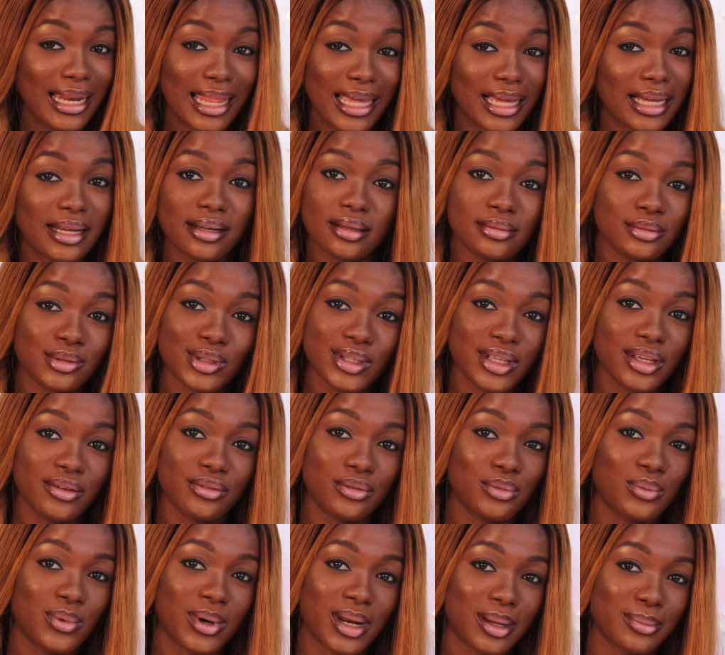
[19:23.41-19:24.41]
Like, not
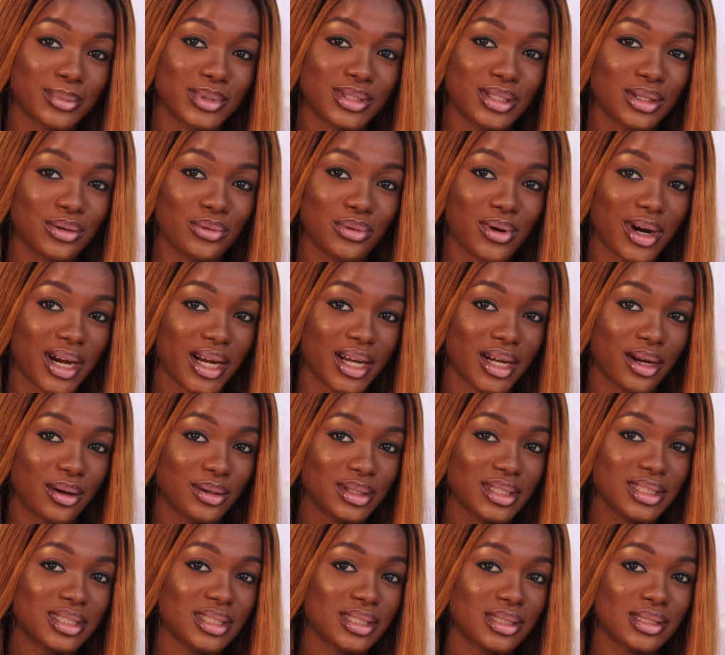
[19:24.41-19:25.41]
even what I'm saying right
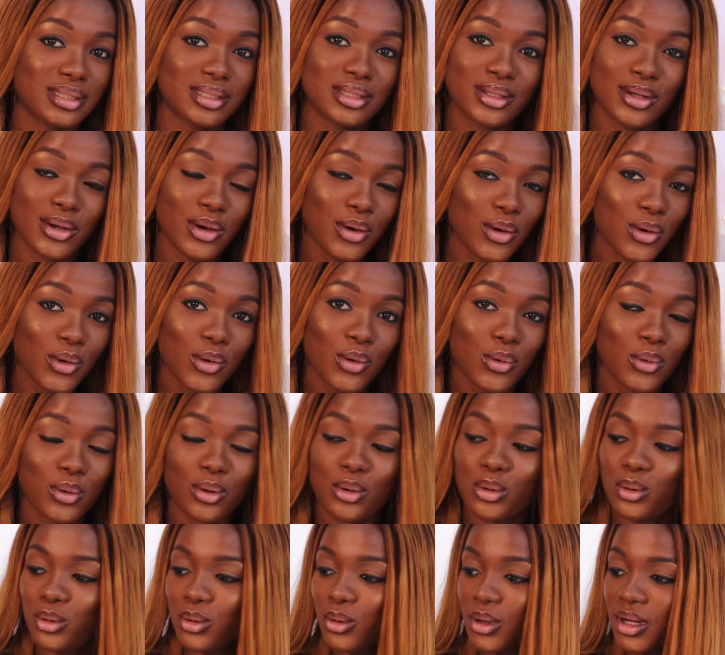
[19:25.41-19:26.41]
now. This is,
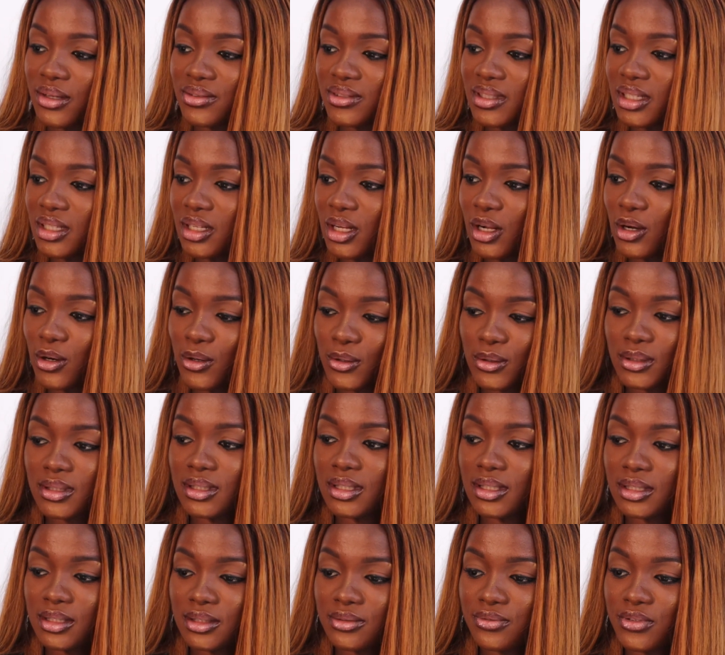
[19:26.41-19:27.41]
I've said a lot
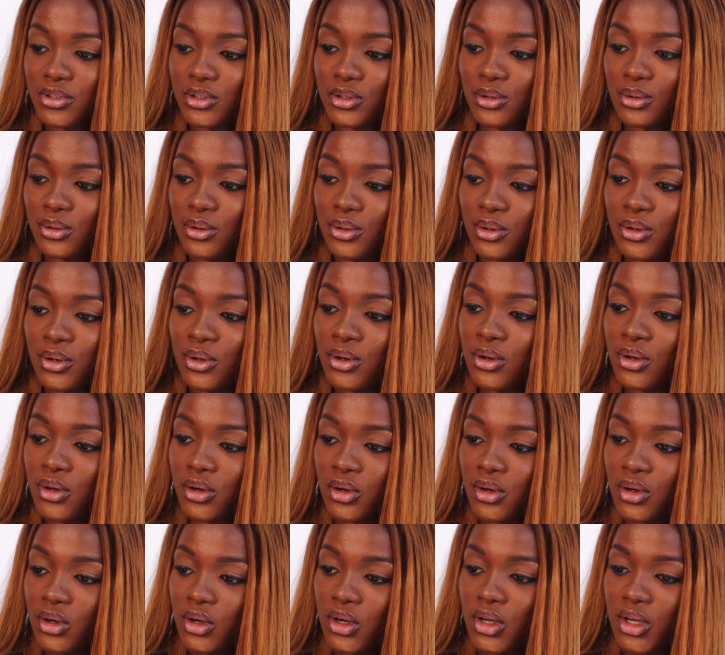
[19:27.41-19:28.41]
in this video.
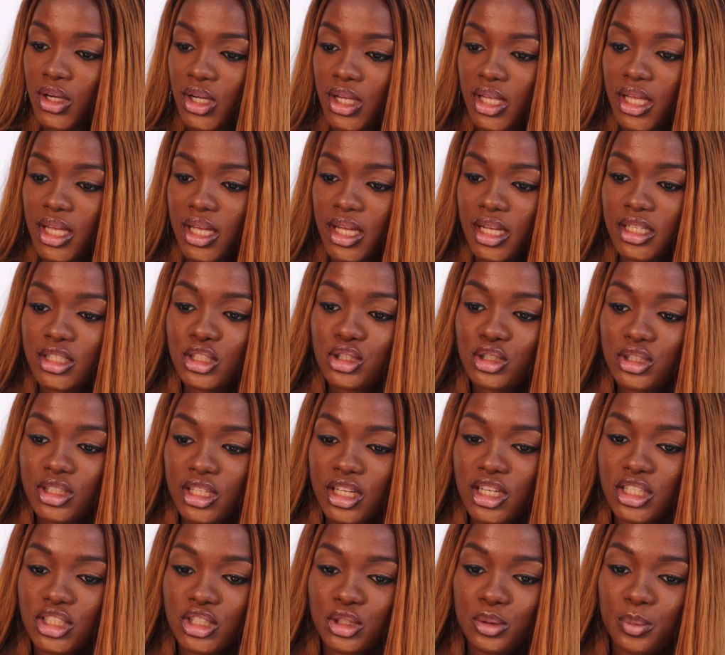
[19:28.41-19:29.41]
Yeah, I need to
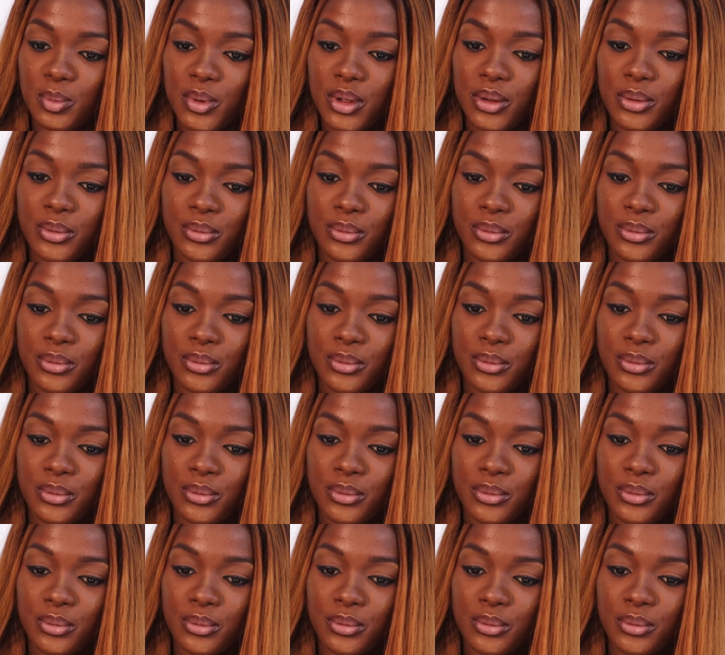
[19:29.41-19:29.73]
take a trip.